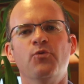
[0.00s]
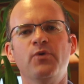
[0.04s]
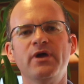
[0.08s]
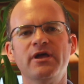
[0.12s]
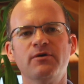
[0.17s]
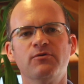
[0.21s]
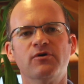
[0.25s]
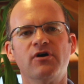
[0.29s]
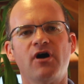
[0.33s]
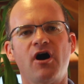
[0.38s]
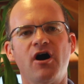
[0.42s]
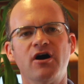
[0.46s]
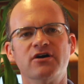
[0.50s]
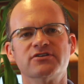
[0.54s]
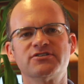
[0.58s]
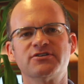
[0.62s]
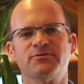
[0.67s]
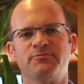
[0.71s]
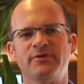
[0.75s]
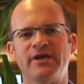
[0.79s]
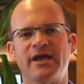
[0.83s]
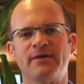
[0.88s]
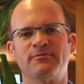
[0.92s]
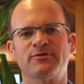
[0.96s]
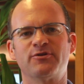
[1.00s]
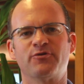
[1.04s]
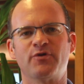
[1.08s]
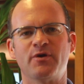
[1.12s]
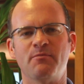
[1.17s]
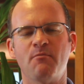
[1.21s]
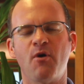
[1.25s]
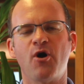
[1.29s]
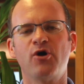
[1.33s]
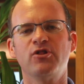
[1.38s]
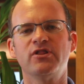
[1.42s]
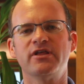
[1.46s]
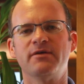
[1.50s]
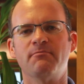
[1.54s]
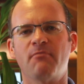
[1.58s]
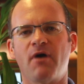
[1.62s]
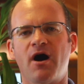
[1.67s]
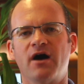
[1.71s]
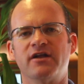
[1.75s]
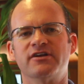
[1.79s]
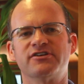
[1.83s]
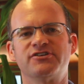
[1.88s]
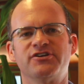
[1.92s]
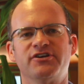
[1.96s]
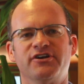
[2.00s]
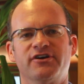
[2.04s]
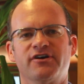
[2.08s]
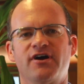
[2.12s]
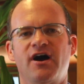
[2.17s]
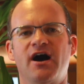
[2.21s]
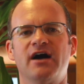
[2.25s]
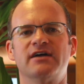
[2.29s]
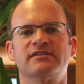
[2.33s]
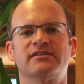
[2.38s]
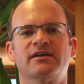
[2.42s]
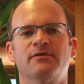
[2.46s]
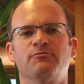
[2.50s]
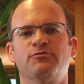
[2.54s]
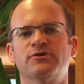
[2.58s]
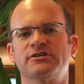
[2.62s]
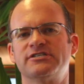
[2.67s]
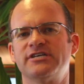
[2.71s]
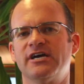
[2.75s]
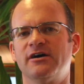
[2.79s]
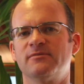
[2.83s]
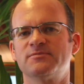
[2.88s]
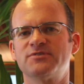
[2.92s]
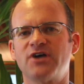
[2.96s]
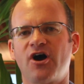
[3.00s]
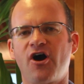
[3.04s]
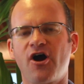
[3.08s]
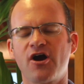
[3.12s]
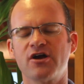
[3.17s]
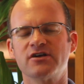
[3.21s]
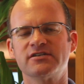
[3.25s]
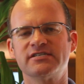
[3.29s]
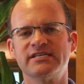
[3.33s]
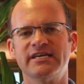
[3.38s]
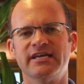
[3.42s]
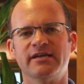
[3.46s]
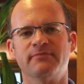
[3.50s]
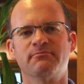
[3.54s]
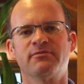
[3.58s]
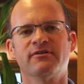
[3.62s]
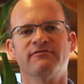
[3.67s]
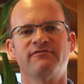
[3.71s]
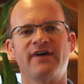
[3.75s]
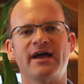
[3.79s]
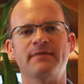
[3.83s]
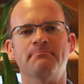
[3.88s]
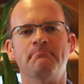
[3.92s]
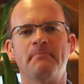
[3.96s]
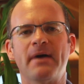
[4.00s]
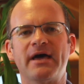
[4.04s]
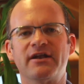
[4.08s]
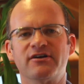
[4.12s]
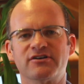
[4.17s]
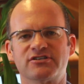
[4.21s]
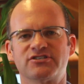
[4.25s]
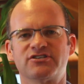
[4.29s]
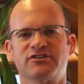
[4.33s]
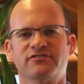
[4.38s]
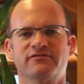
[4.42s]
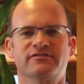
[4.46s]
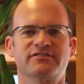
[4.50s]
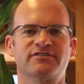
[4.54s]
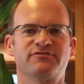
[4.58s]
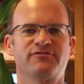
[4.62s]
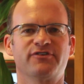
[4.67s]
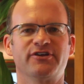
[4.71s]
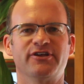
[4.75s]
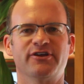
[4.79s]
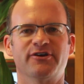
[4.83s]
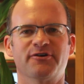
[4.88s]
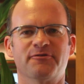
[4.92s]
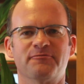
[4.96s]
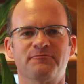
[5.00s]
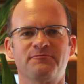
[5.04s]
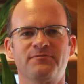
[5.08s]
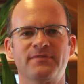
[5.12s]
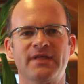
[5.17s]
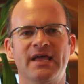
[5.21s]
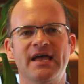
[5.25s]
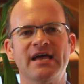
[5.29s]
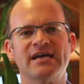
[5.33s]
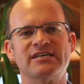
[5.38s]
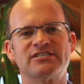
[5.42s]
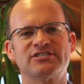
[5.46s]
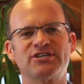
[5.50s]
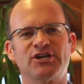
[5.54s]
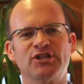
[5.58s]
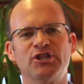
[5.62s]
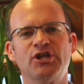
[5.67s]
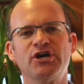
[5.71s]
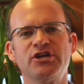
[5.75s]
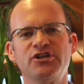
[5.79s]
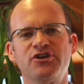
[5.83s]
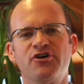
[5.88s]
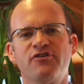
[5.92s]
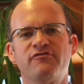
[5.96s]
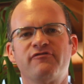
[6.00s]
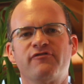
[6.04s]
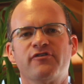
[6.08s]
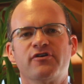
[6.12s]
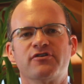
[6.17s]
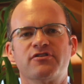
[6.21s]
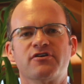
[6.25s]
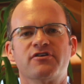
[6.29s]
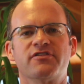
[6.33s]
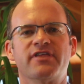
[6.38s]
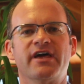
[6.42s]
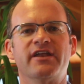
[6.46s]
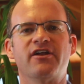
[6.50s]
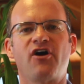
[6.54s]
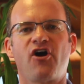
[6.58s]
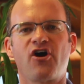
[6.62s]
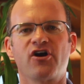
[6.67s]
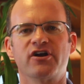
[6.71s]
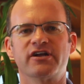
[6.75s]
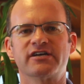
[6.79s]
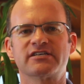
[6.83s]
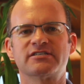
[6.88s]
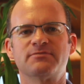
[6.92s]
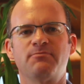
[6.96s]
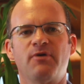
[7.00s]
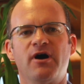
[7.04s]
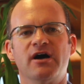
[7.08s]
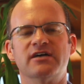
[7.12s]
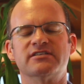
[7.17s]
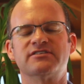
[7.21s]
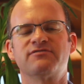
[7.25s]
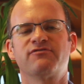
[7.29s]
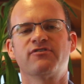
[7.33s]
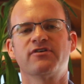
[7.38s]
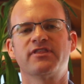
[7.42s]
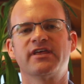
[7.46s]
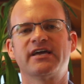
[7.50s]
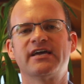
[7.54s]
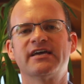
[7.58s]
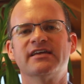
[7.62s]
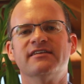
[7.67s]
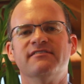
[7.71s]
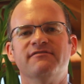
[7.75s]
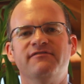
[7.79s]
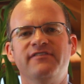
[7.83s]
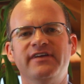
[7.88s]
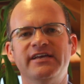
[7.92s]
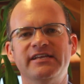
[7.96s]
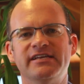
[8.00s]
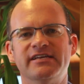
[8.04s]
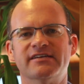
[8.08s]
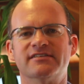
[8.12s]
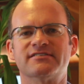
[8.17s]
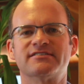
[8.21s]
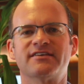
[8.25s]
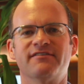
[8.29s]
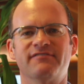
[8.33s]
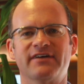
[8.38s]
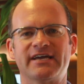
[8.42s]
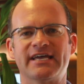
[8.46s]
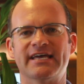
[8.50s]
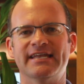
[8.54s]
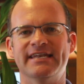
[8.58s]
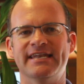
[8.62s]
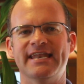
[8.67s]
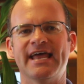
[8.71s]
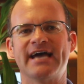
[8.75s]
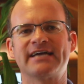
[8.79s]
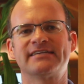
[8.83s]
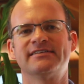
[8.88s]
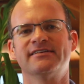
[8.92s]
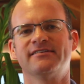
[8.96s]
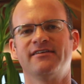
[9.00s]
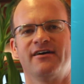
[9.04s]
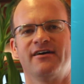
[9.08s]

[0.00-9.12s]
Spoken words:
We will also be able to remotely monitor your hot tub, which helps our team provide better service for you. So look no further than Arctic Spas for the convenience of a connected